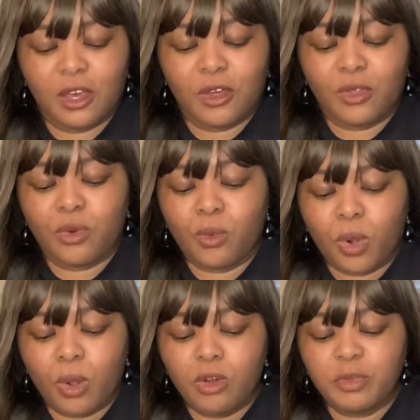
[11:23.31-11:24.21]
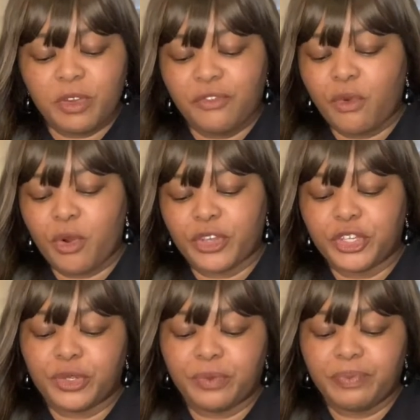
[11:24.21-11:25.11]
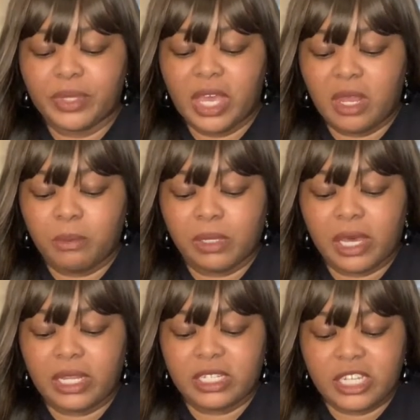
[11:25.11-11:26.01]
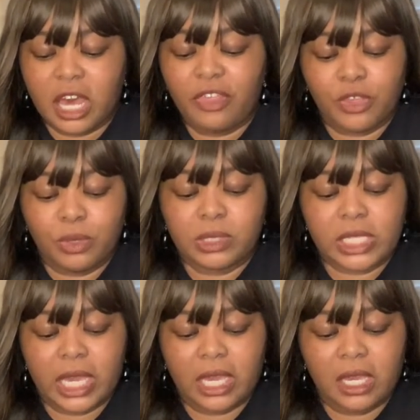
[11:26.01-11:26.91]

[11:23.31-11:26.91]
The world before you, in blood and death you'll take.